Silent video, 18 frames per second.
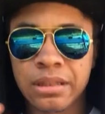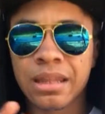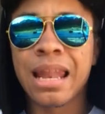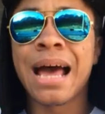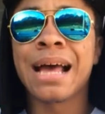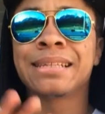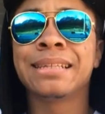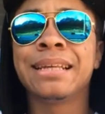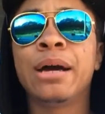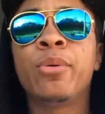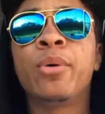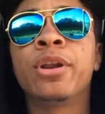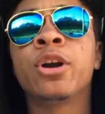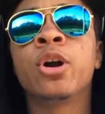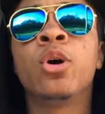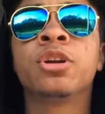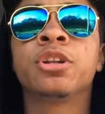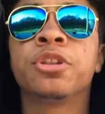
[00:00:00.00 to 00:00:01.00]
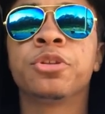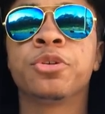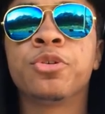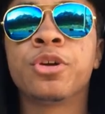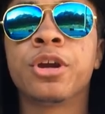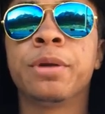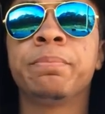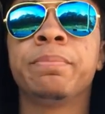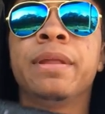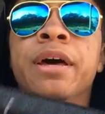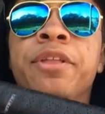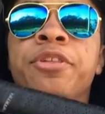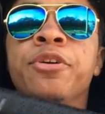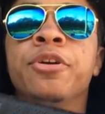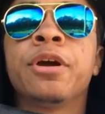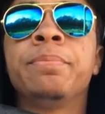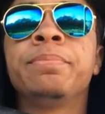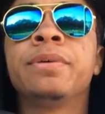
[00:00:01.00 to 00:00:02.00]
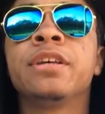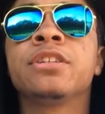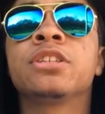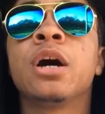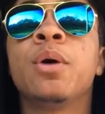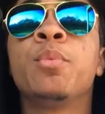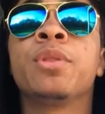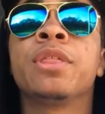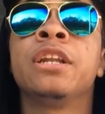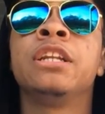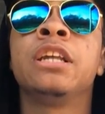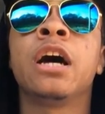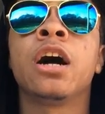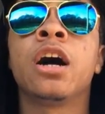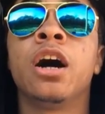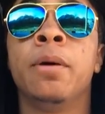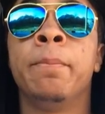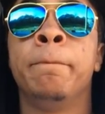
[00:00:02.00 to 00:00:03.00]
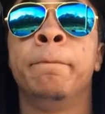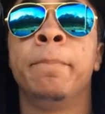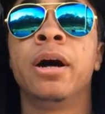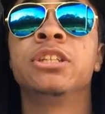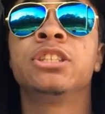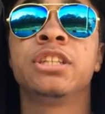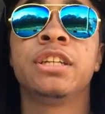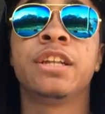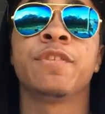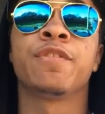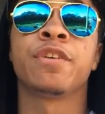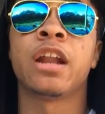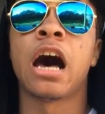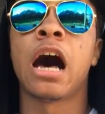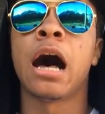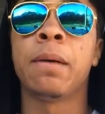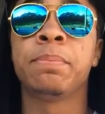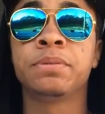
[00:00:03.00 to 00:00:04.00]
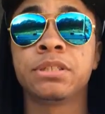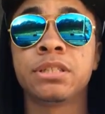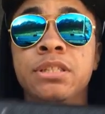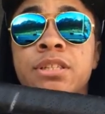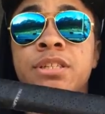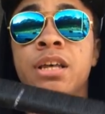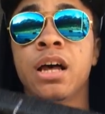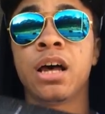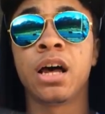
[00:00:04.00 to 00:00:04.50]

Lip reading: Lastly, I wanna go into the grip. Now, the grip does come with a bunch of different options.